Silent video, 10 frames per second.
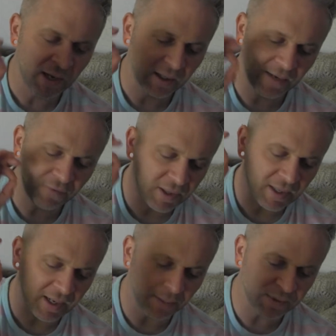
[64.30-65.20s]
let everything
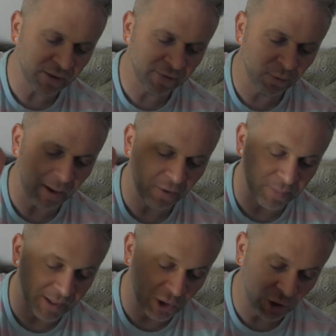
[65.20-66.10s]
that comes out of your mouth
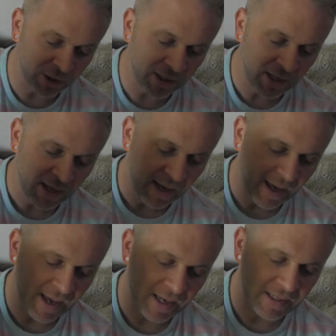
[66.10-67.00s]
be good
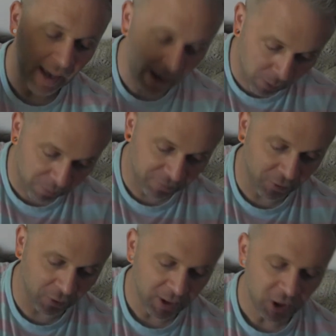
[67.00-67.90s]
and
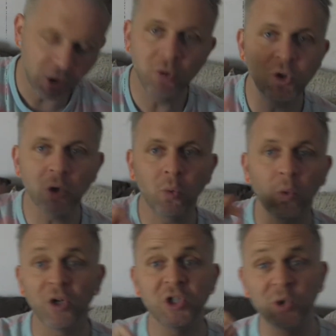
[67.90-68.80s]
helpful. Use your
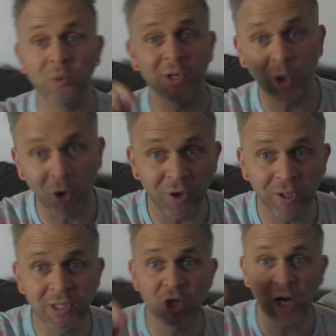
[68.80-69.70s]
words to
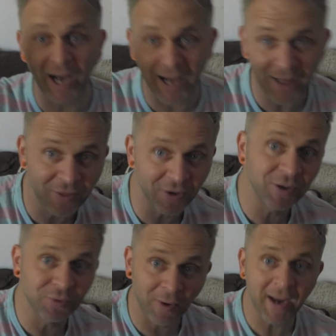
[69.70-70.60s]
encourage
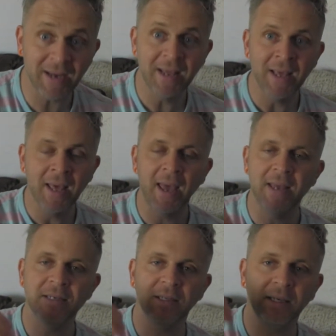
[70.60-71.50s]
others, right?
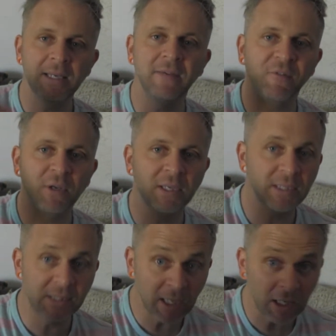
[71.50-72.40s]
And he
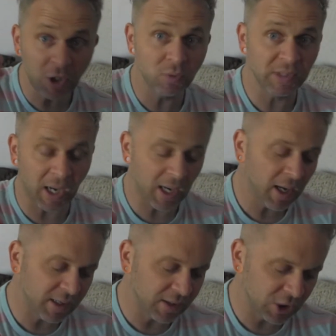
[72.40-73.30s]
continues on
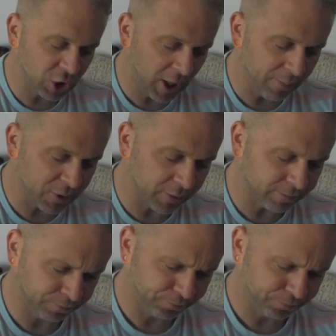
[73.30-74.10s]
in this chapter